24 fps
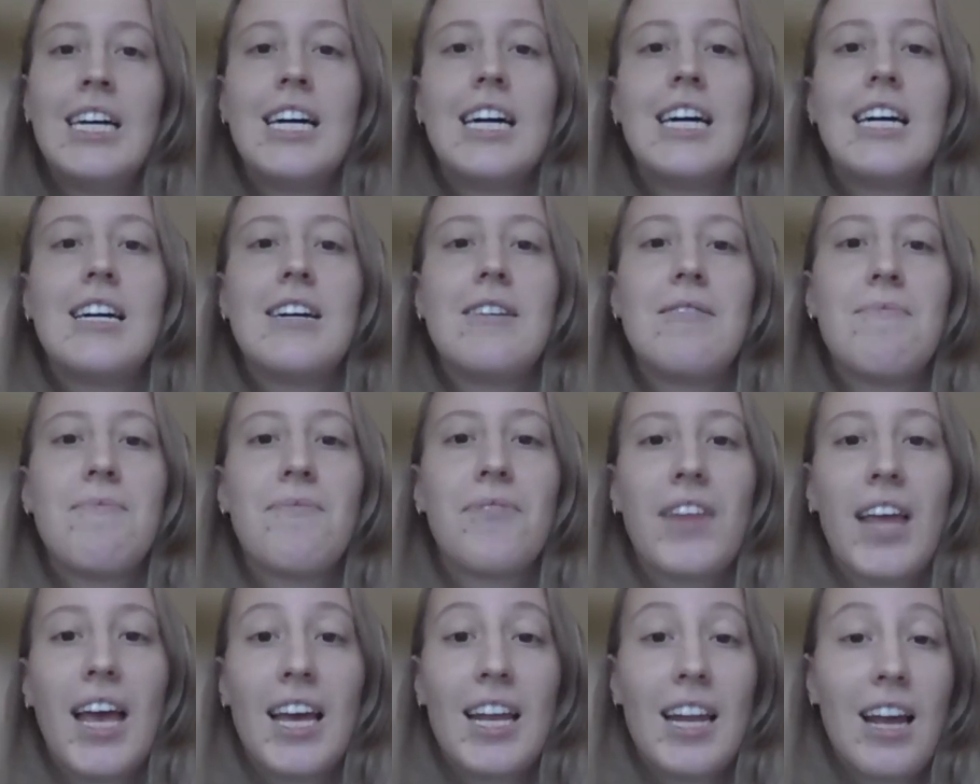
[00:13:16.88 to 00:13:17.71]

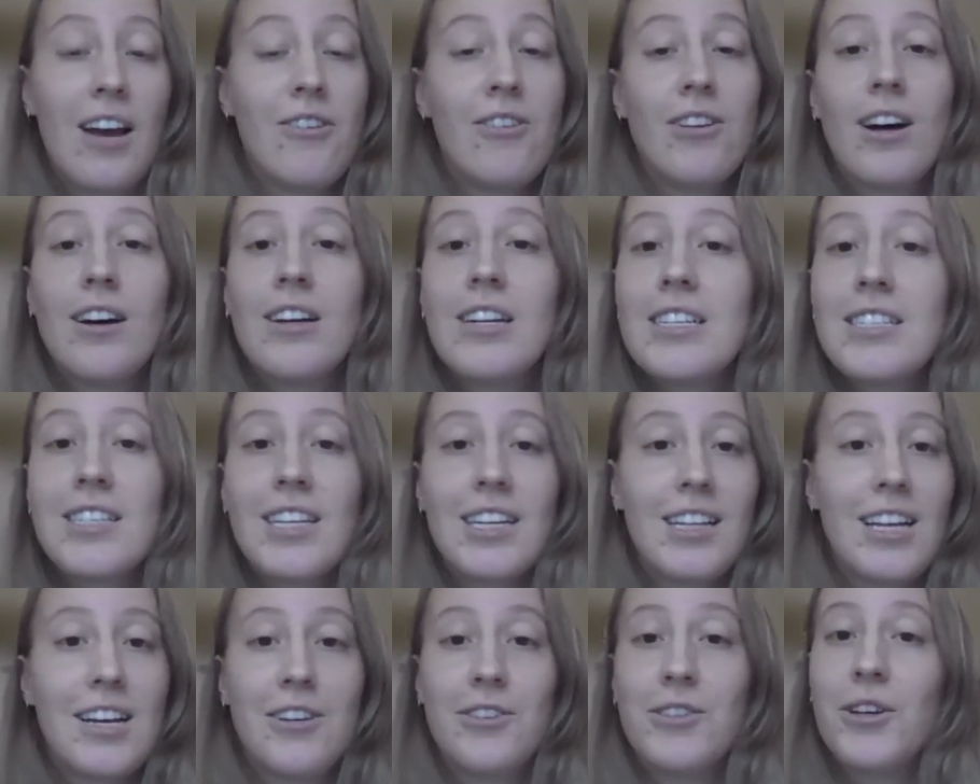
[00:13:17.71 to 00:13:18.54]
Um, and I would
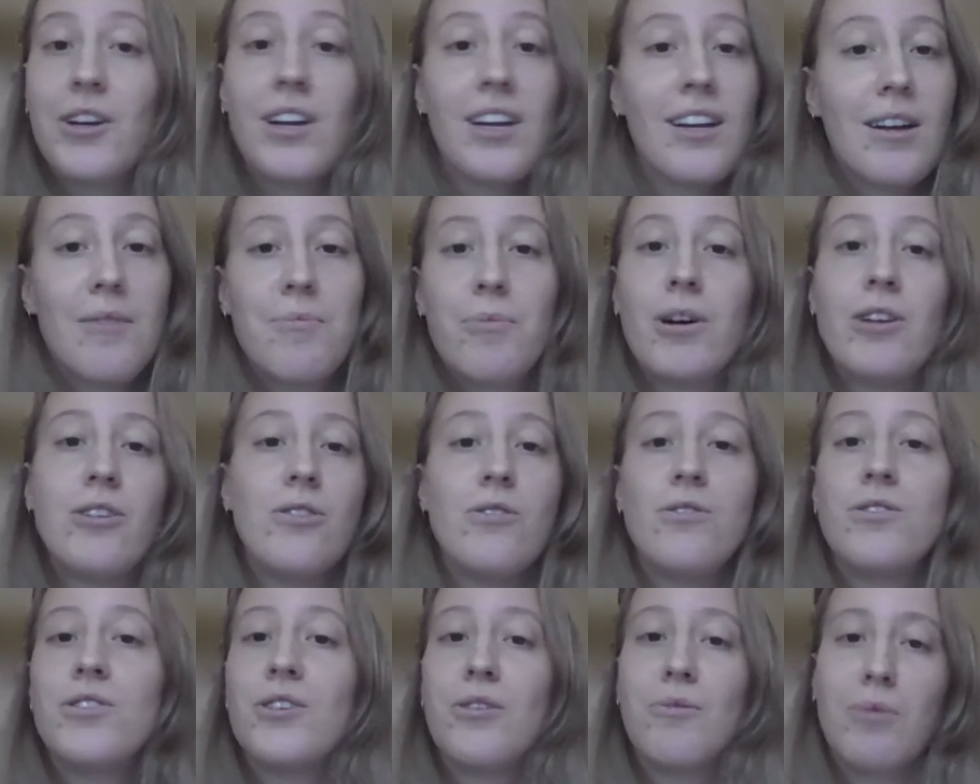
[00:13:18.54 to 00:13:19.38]
honestly like look it up on
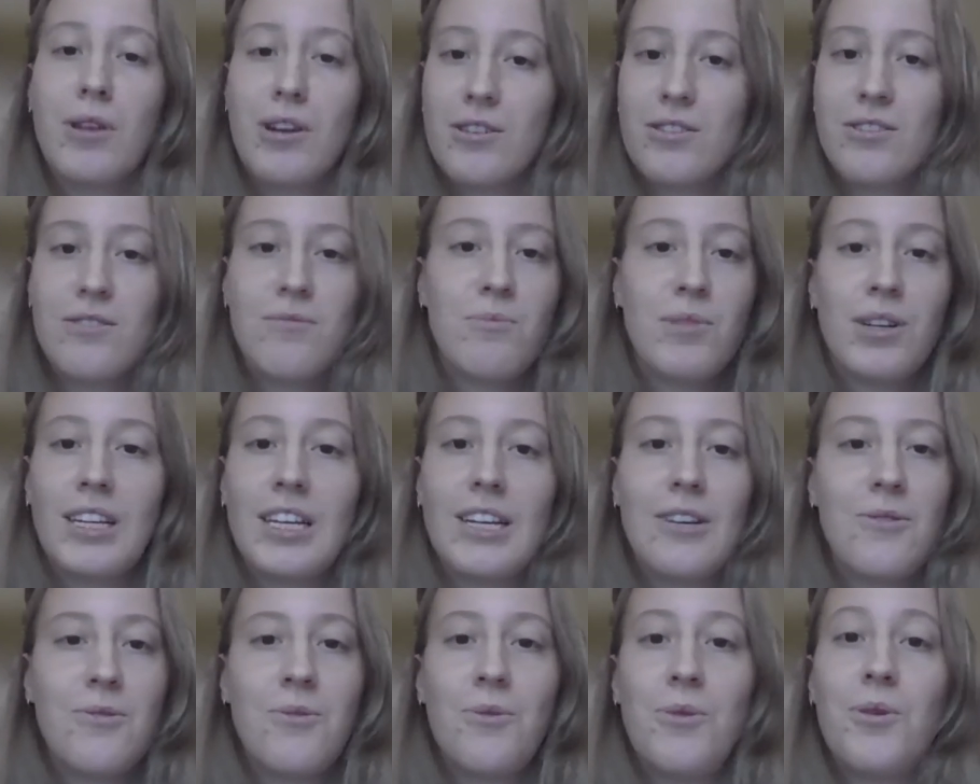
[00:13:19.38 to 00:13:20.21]
YouTube. There's some
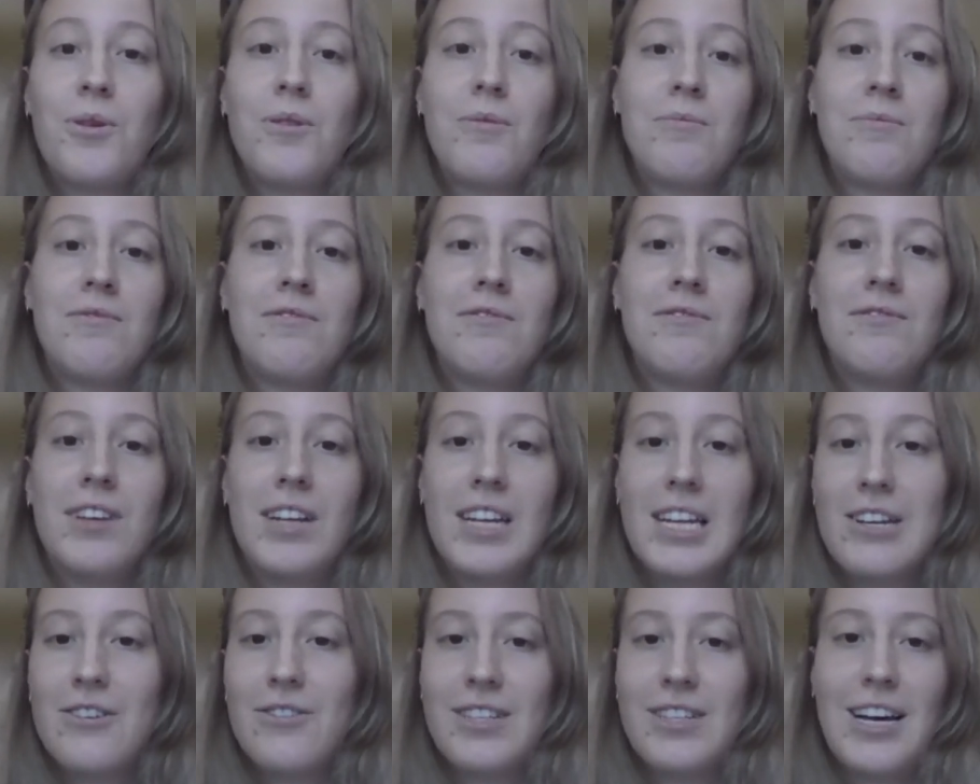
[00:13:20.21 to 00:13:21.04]
really cool
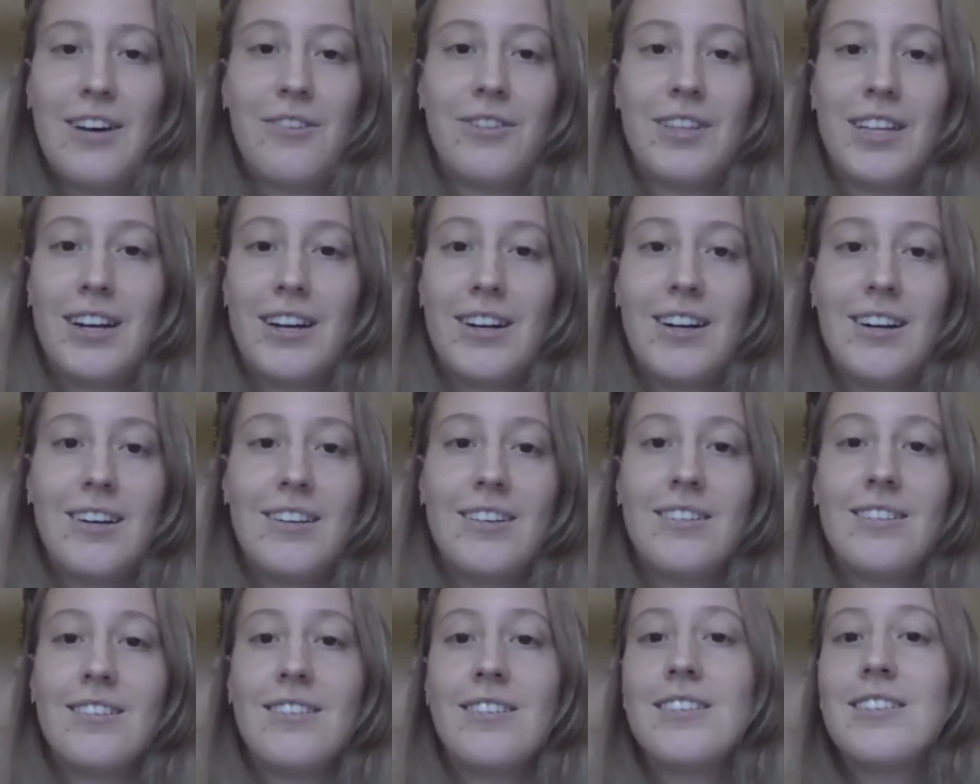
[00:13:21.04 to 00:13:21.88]
videos out there
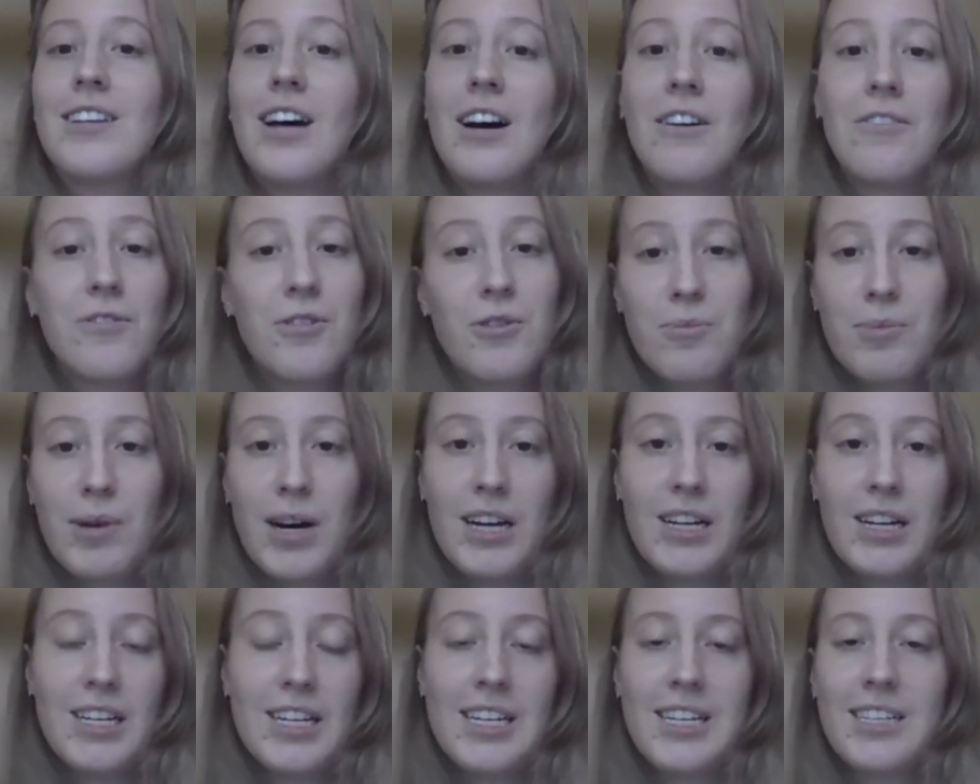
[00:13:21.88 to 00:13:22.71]
on soft
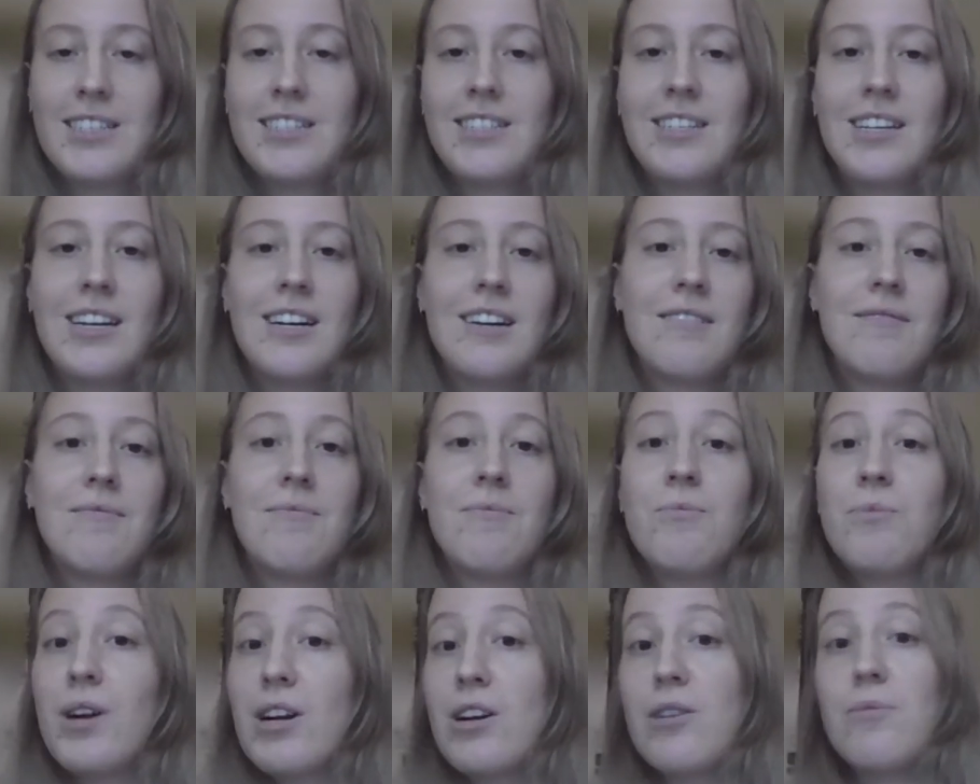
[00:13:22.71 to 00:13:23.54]
robotics,
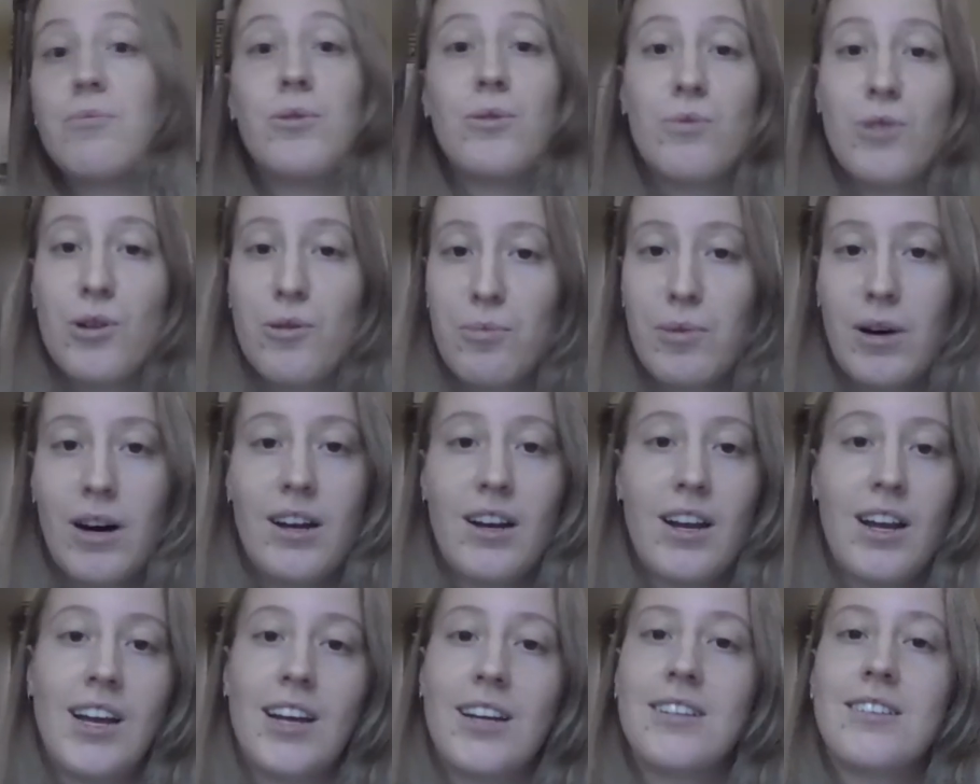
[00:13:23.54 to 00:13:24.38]
um, wearable
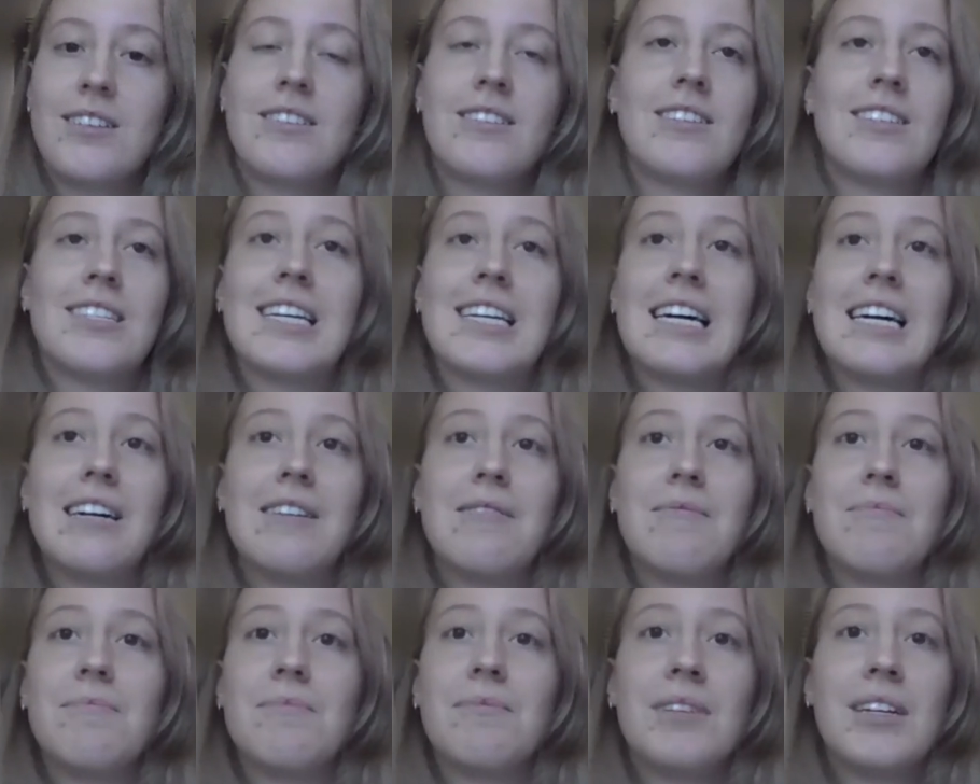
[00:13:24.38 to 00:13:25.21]
robotics
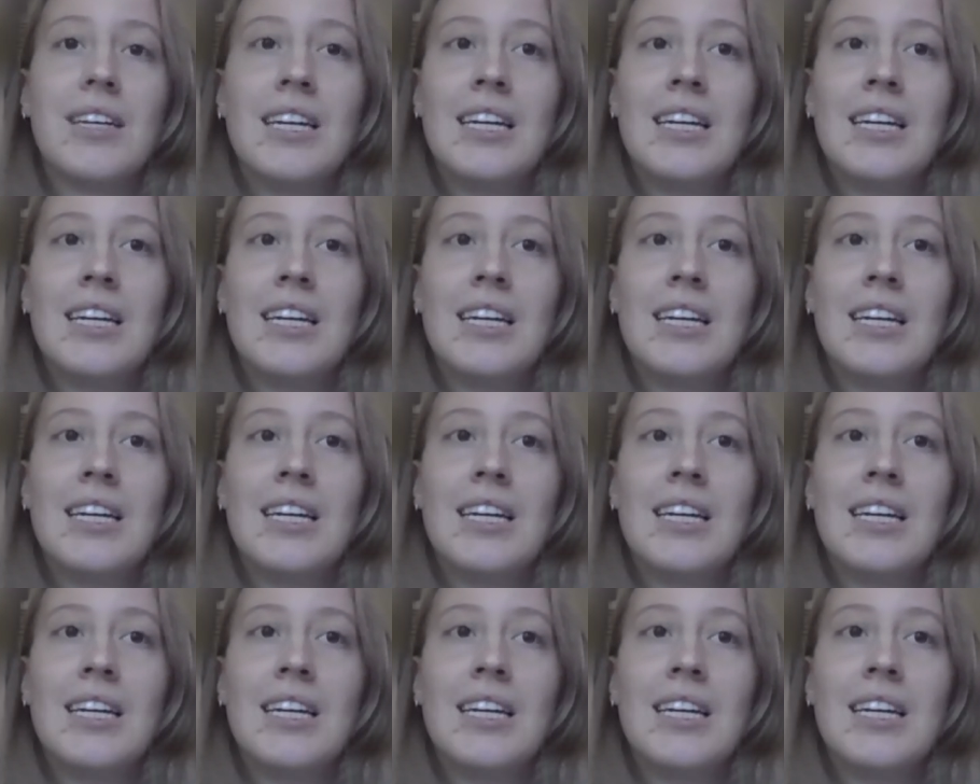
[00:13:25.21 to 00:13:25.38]
um,